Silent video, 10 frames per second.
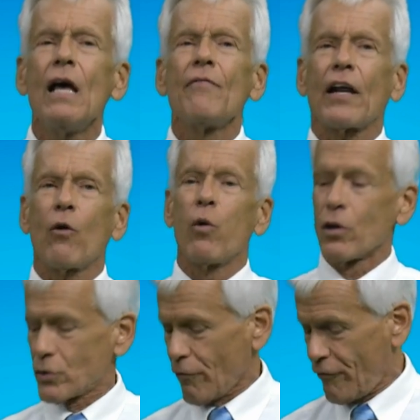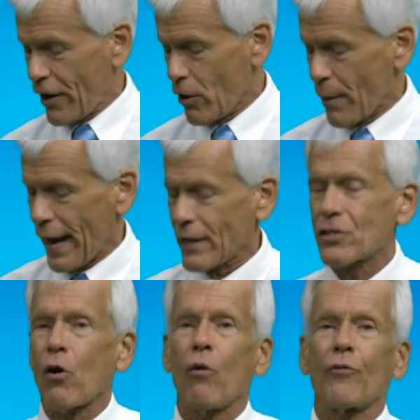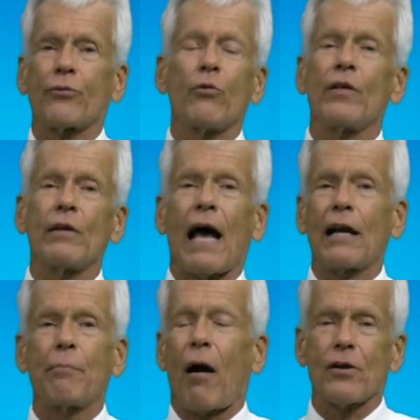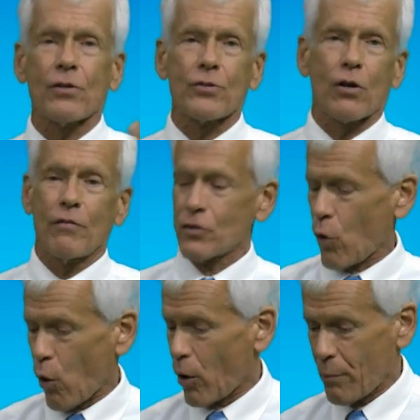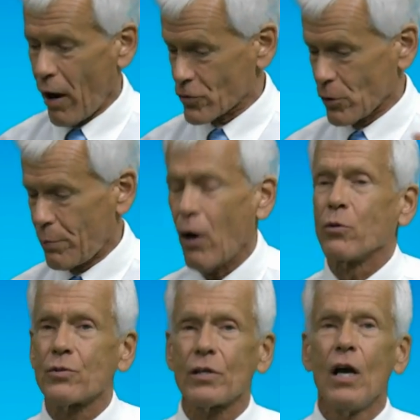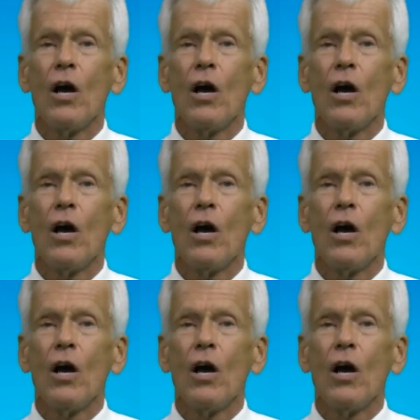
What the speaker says: than it will to Fairbanks going through the United Parcel Service or Parcel Post.